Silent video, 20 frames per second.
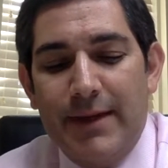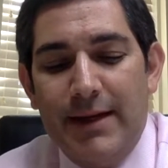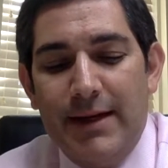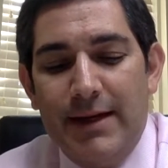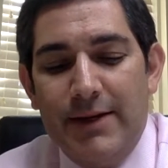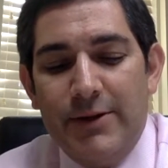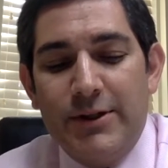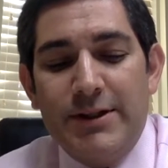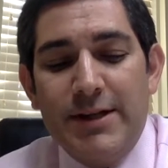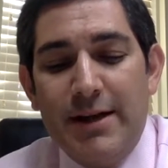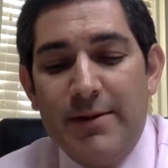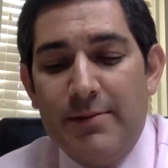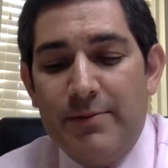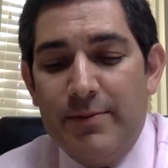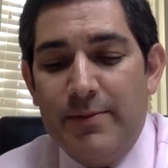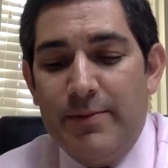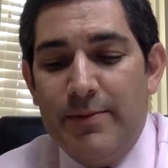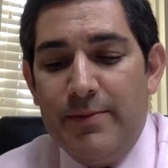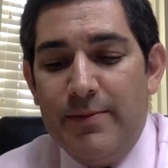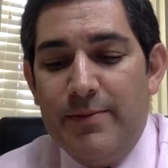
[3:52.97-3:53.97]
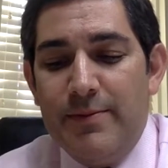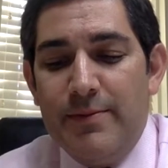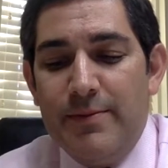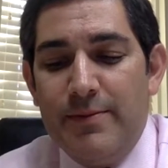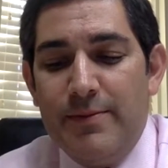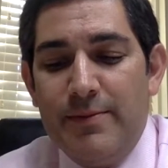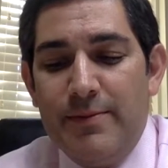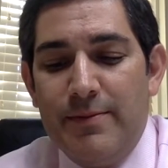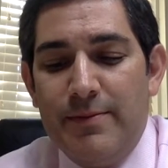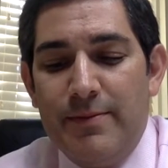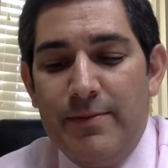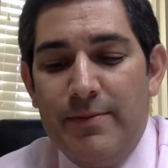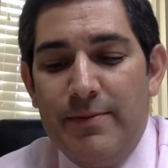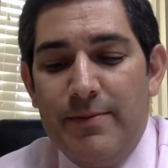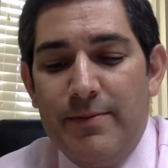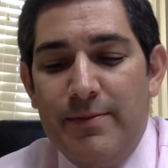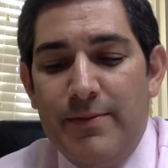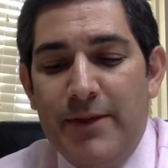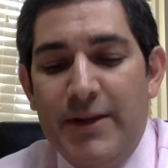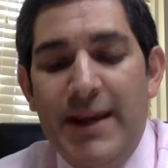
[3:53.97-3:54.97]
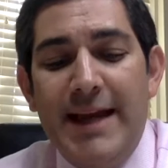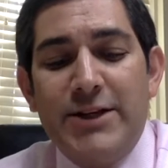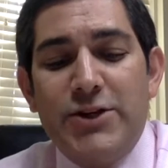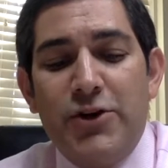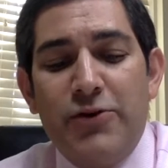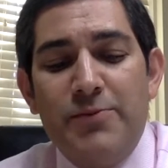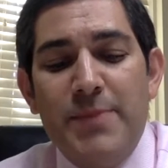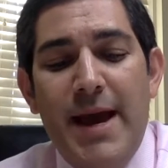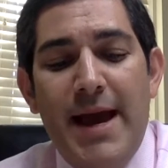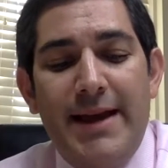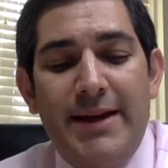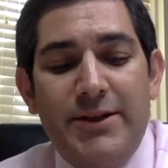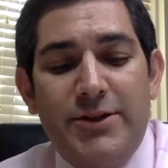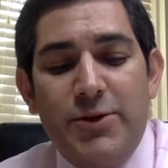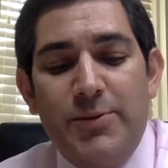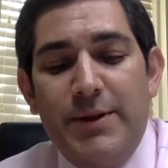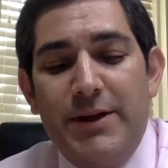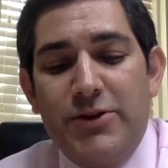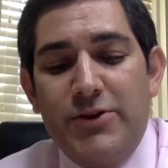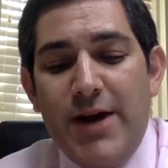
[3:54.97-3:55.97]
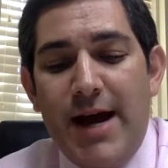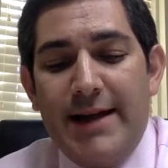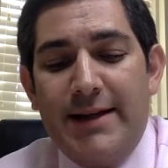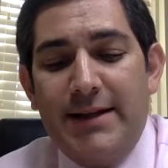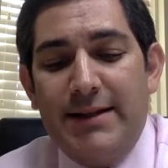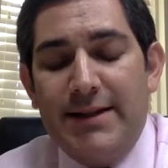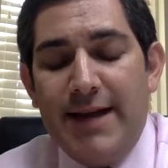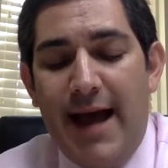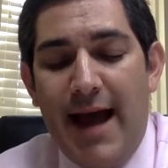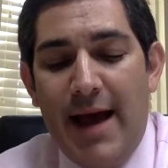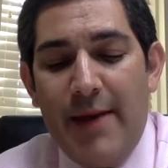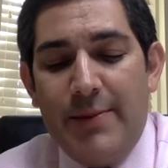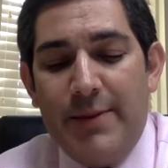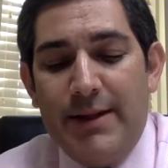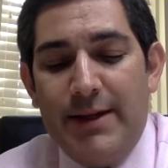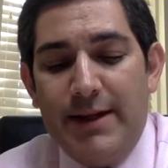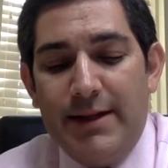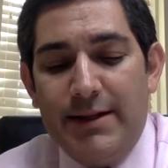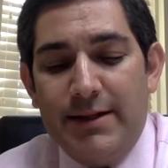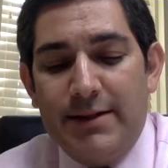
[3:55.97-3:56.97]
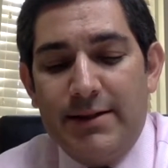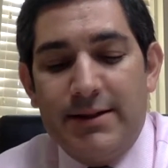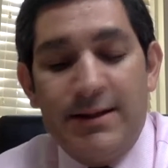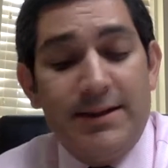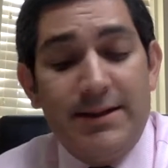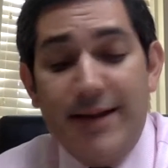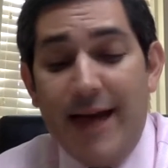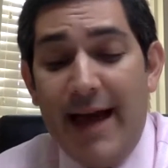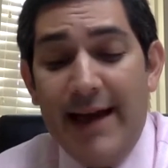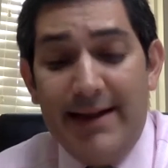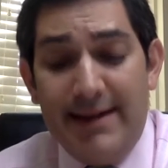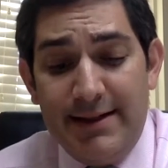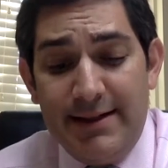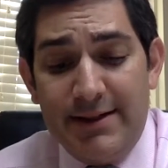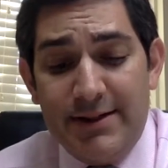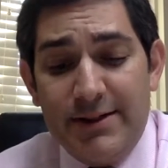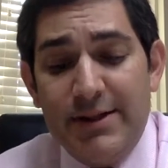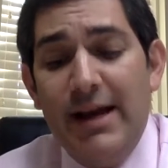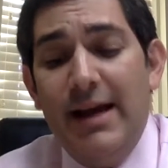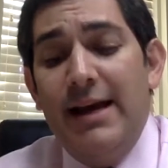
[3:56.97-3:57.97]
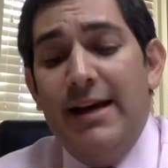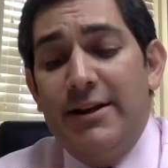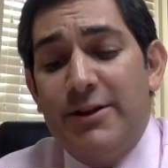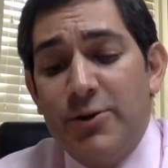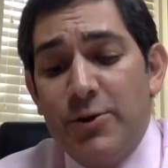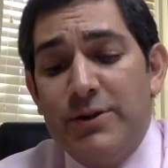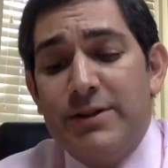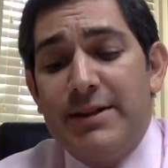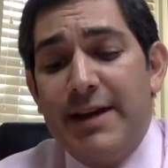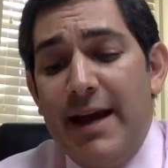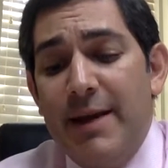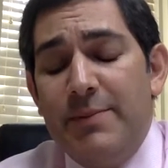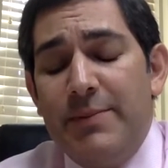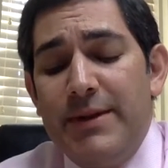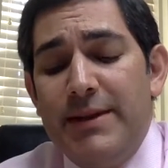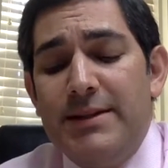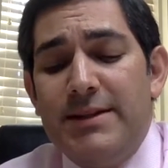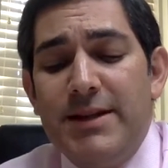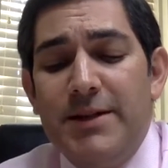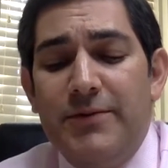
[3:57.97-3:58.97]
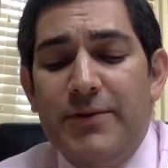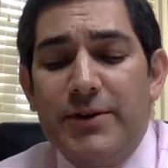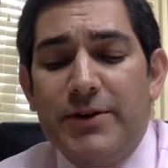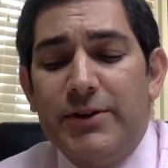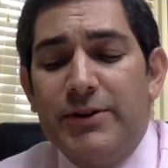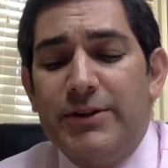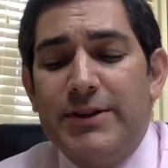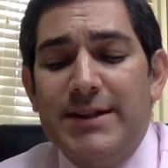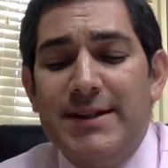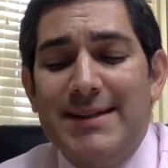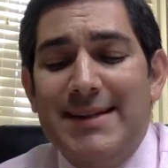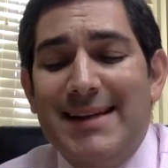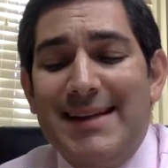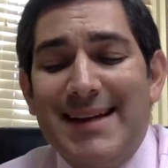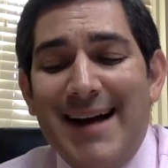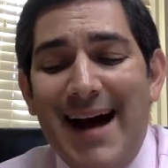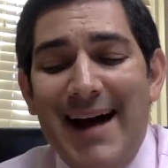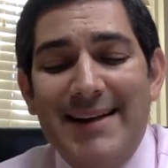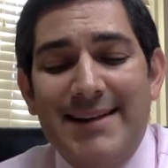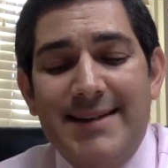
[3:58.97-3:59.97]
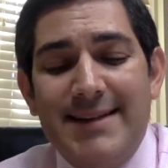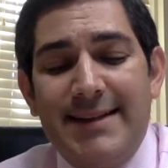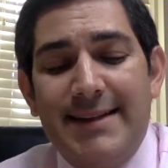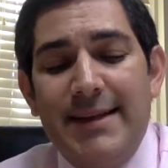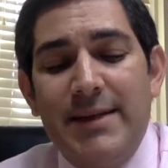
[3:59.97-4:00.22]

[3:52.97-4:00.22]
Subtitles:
He said, the nature of man is to be attracted to happiness, to sadness. To escape these difficulties, constantly